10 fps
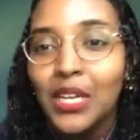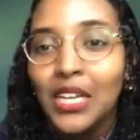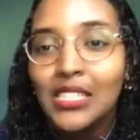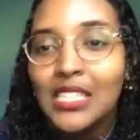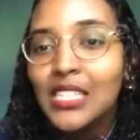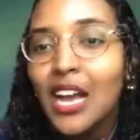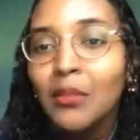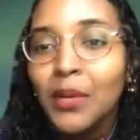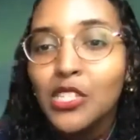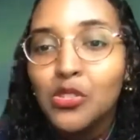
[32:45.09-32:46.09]
to tell my
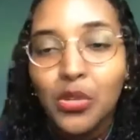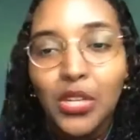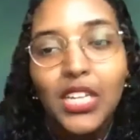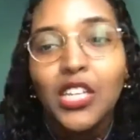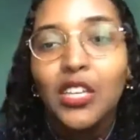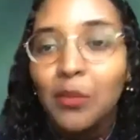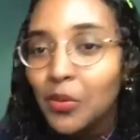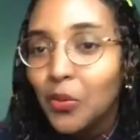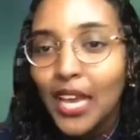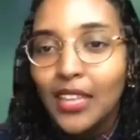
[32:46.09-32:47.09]
story in a human way.
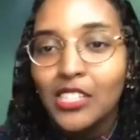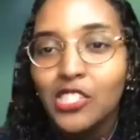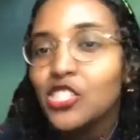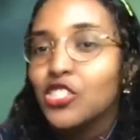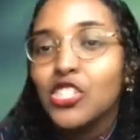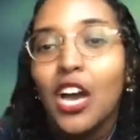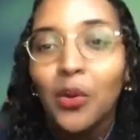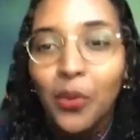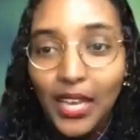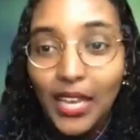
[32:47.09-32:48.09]
That's just not who
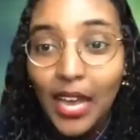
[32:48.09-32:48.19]
I am.